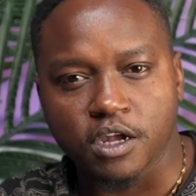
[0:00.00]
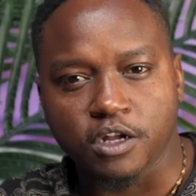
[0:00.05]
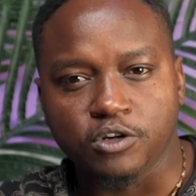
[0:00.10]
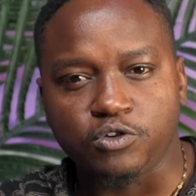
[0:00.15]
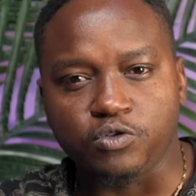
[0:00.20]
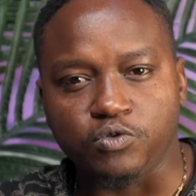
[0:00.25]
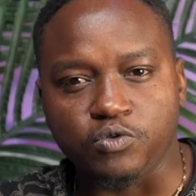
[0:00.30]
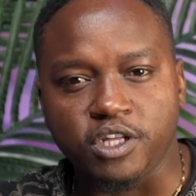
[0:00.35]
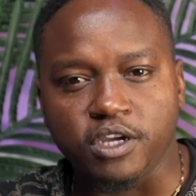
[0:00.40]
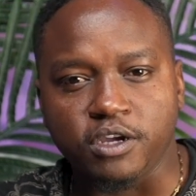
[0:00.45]

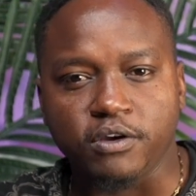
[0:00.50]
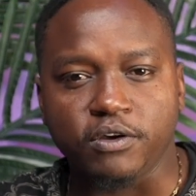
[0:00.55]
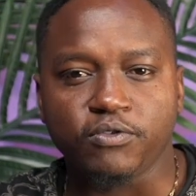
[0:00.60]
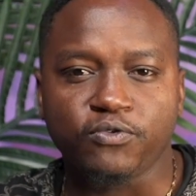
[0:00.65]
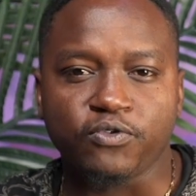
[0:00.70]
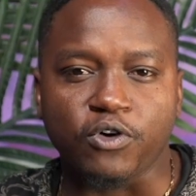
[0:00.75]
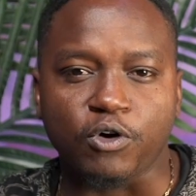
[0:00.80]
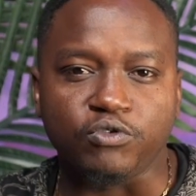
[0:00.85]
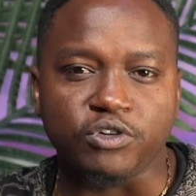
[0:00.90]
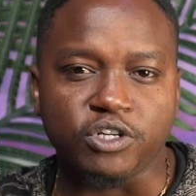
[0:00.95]
to the
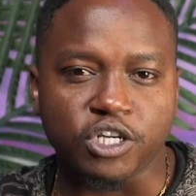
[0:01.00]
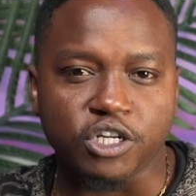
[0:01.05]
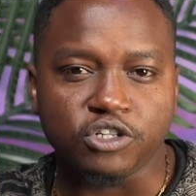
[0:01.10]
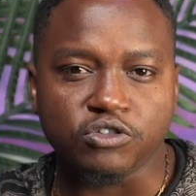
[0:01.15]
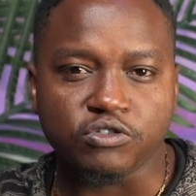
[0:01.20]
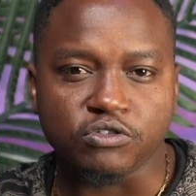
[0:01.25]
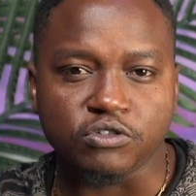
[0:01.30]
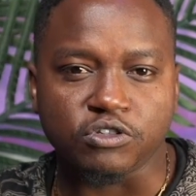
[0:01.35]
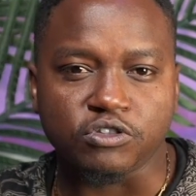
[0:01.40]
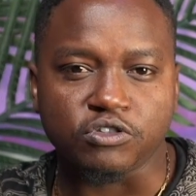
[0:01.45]

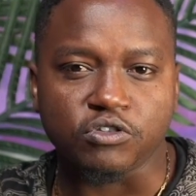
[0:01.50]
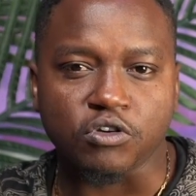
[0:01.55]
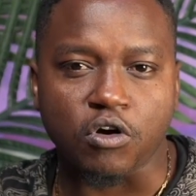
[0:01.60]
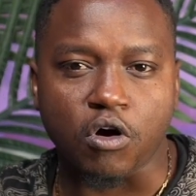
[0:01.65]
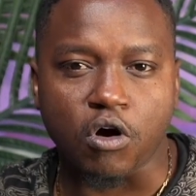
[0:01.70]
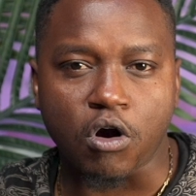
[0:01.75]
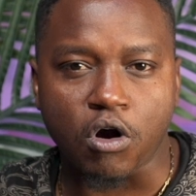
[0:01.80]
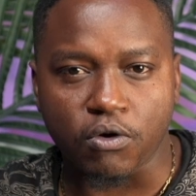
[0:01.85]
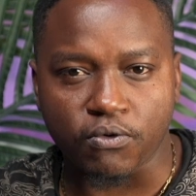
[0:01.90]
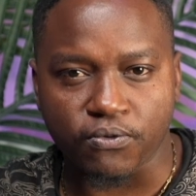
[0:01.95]
foundations
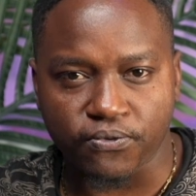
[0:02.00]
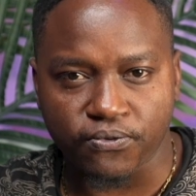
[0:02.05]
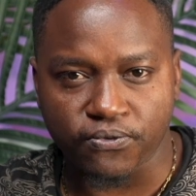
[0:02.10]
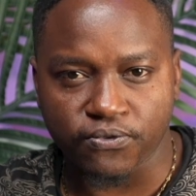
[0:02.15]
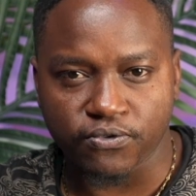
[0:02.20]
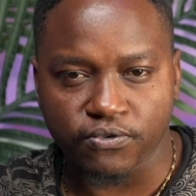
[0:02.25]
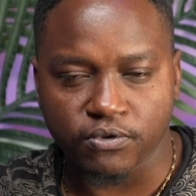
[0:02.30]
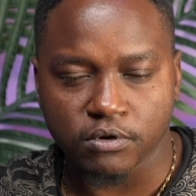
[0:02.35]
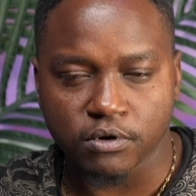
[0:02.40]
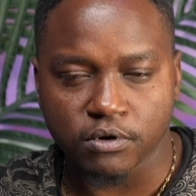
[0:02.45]
of